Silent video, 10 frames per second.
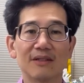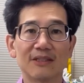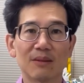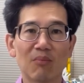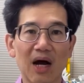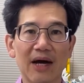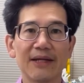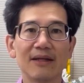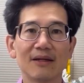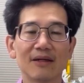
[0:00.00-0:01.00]
is
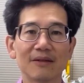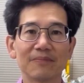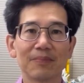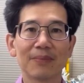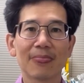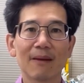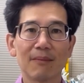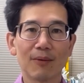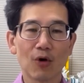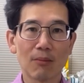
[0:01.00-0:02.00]
mine
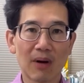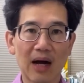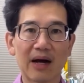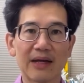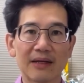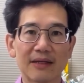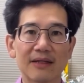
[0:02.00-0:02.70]
or my.